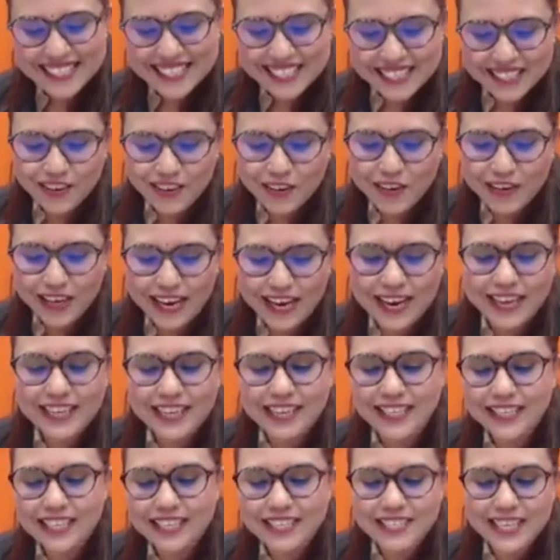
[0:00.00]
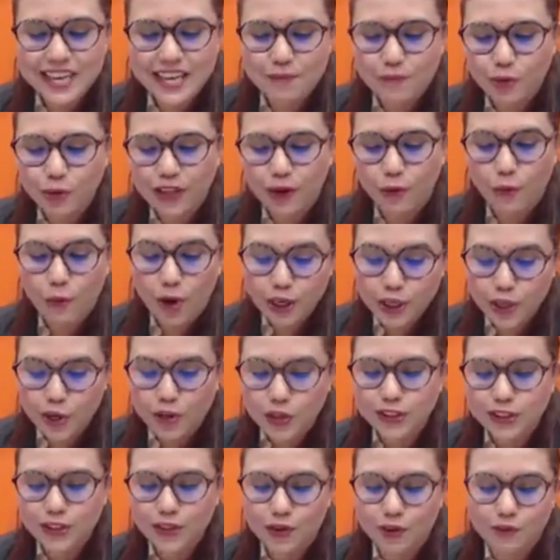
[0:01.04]
Okay, and then they're saying more than one
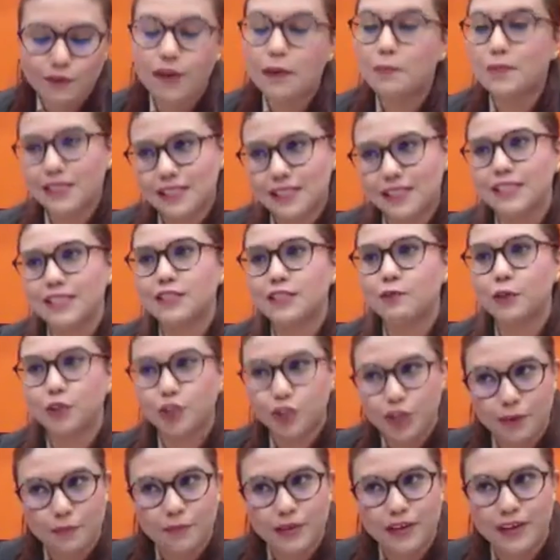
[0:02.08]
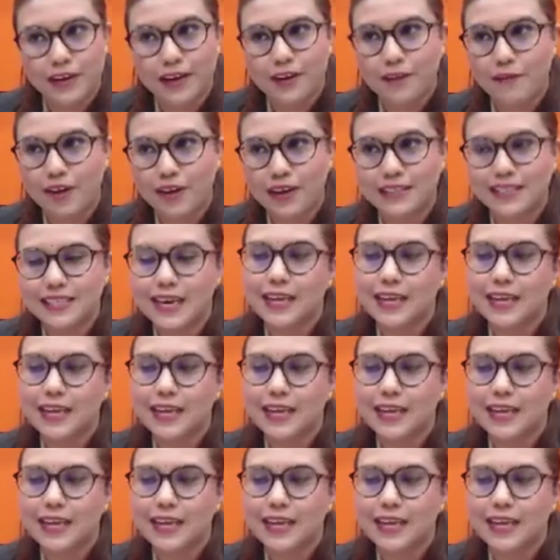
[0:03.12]
doctor or pharmacist for treatment advice.